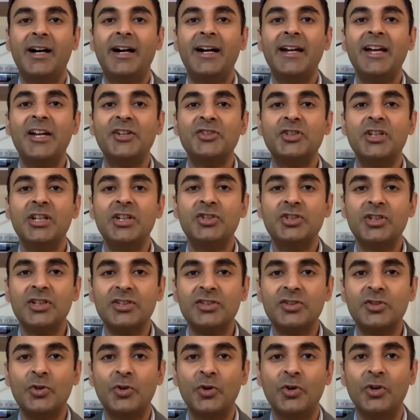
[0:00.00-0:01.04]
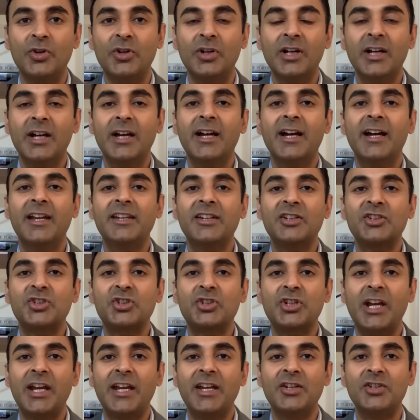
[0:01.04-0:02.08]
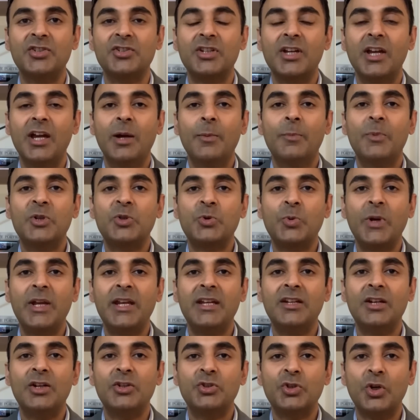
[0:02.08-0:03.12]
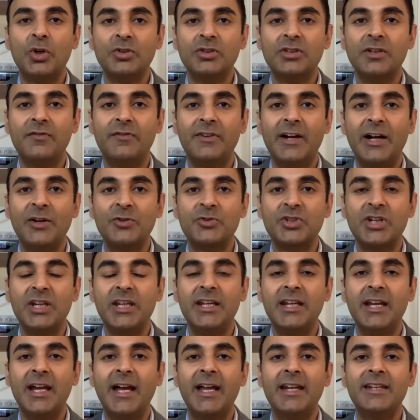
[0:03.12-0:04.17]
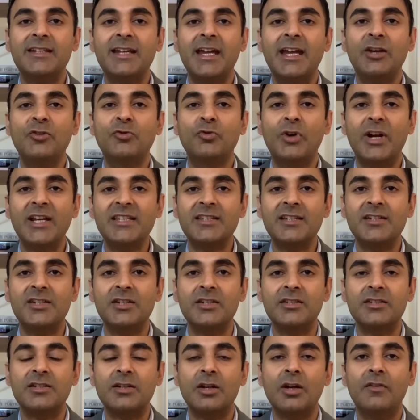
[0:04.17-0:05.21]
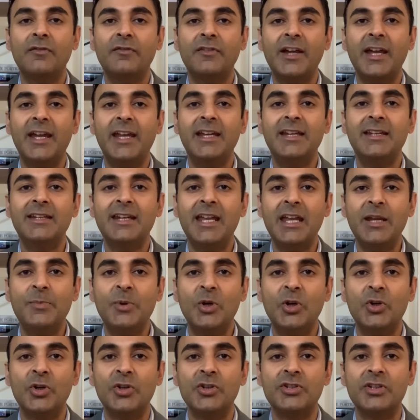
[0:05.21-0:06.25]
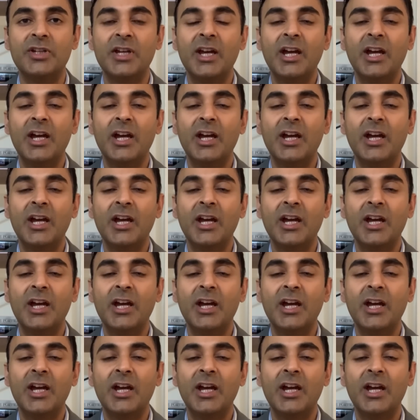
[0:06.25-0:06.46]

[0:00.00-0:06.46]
I actually just saw an exchange between Dr. Fauci and a resident of a neighborhood